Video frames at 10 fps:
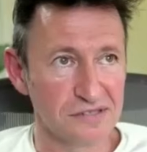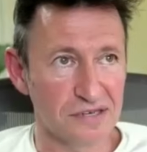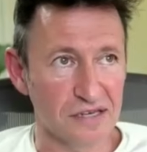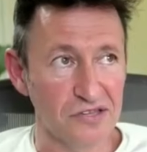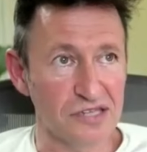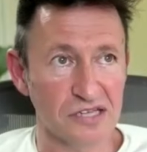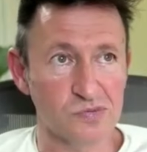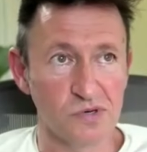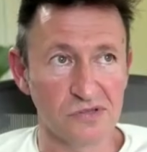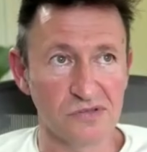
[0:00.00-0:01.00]
I think that's
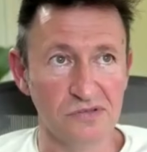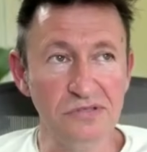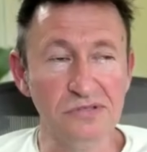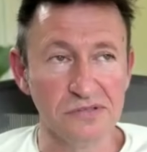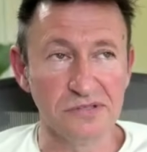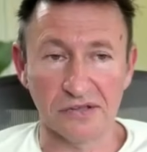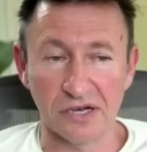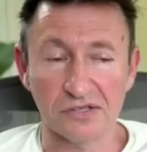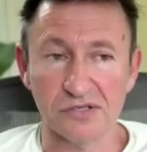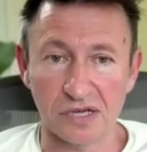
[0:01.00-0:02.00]
what,
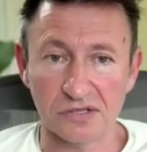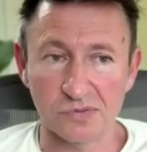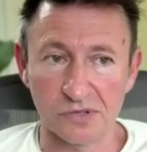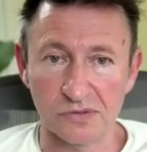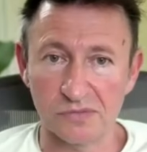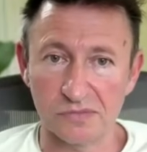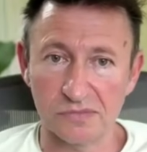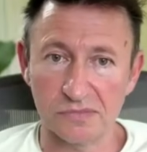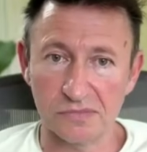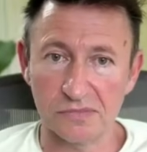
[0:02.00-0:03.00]
that's what
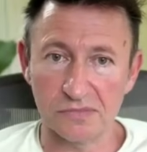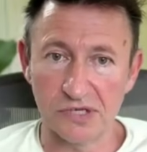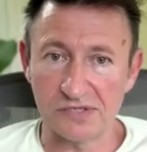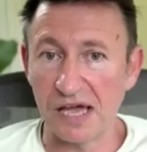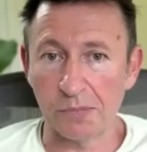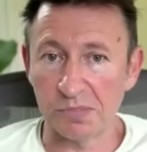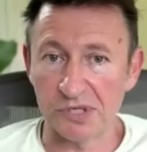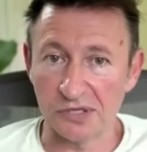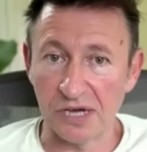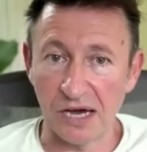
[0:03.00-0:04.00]
is
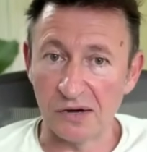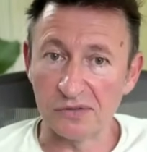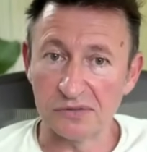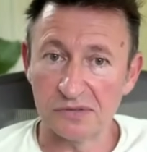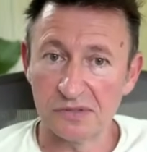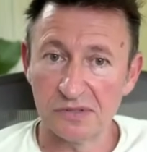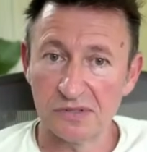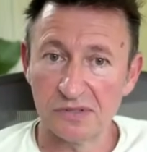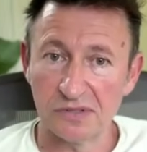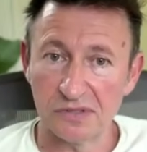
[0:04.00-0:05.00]
happening now,
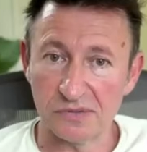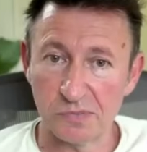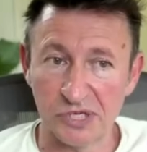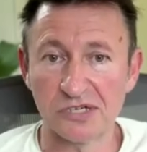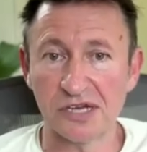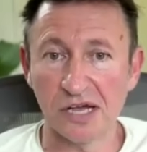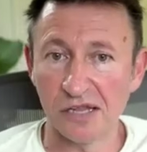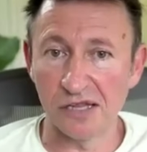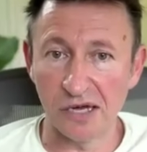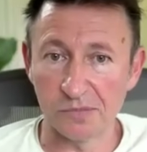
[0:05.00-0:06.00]
is because
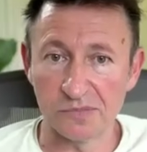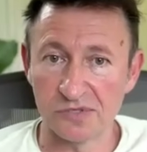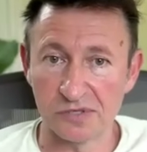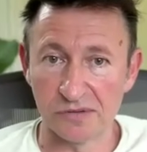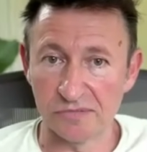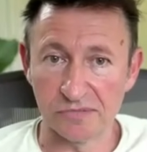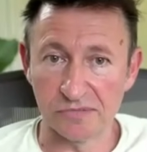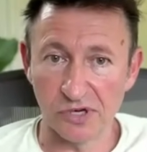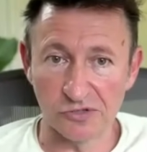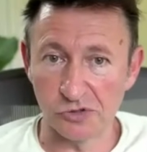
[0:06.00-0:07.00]
LLMs can
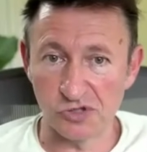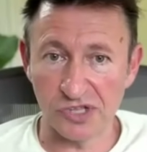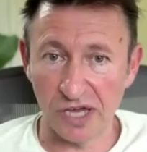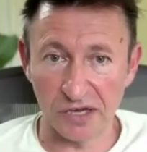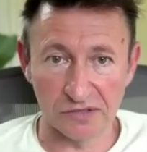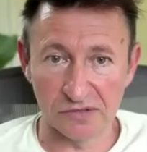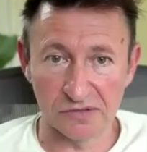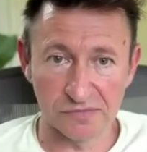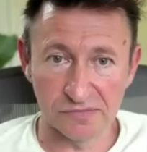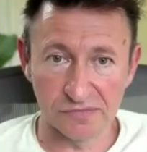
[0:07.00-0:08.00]

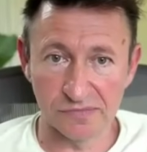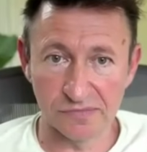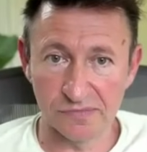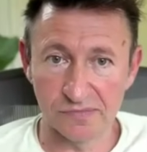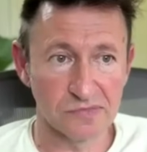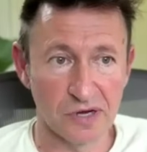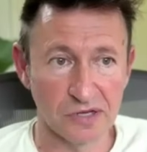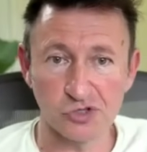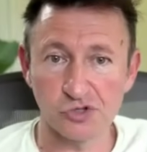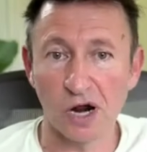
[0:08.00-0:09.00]
understand
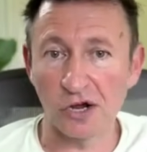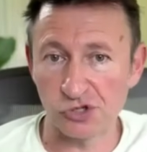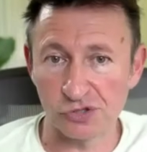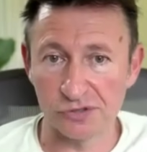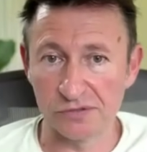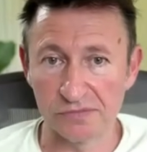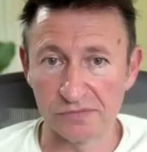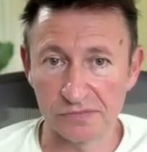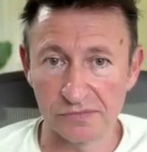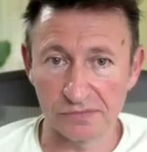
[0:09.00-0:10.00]
unstructured
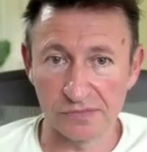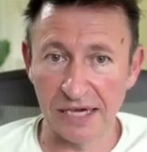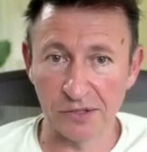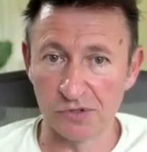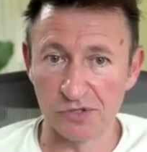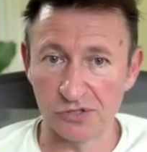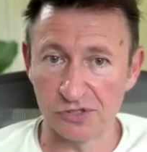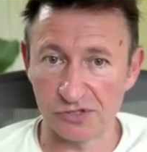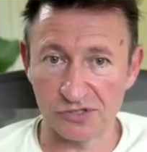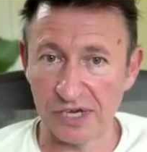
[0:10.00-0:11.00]
language. You
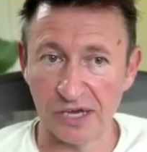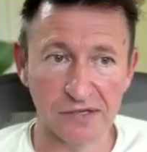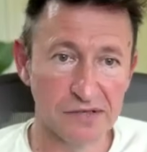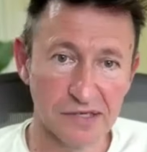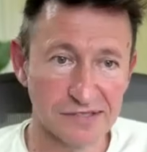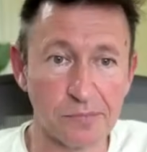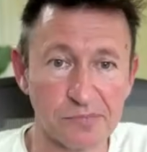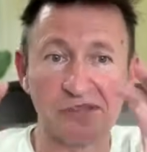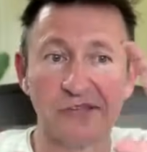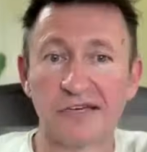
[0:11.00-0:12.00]
can just say
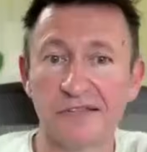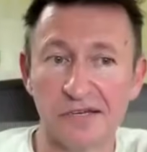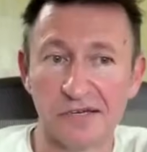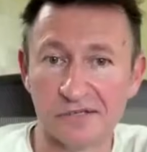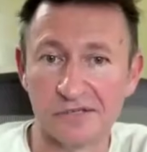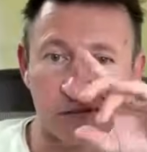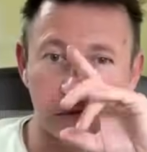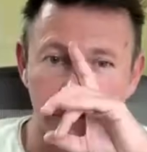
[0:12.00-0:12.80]
something like this,